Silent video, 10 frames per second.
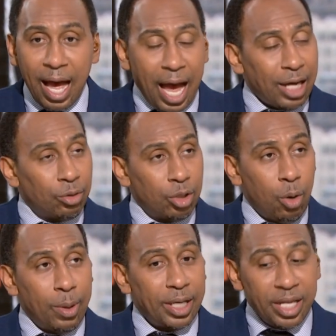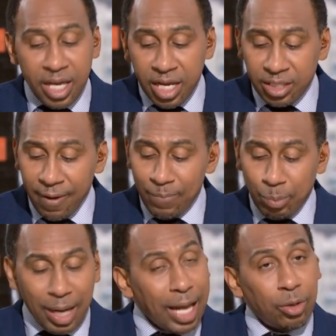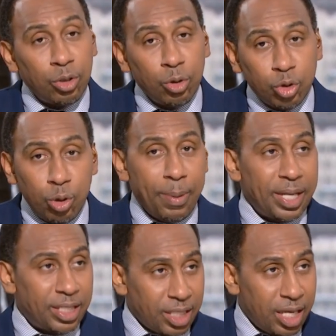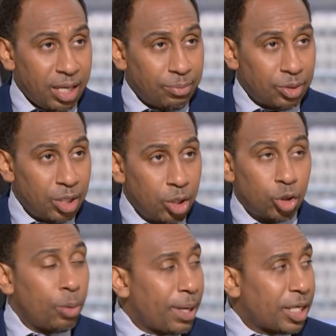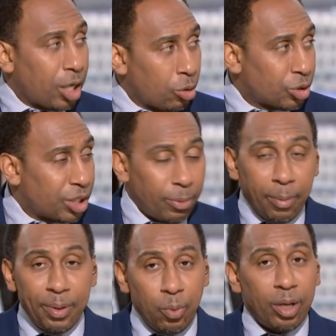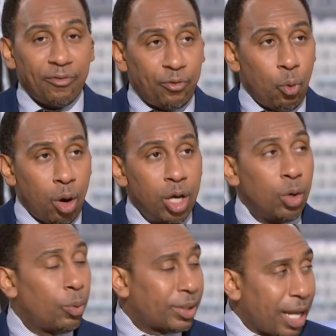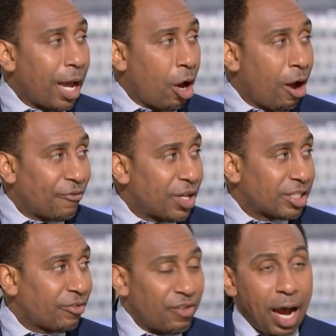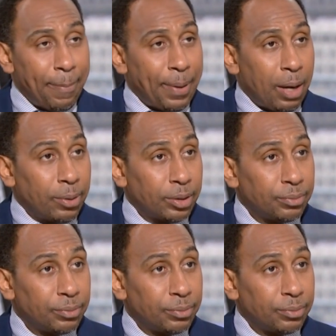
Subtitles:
I don't know what it is, but I don't know too many teams, too many coaches that will be 1-4 with that offensive firepower.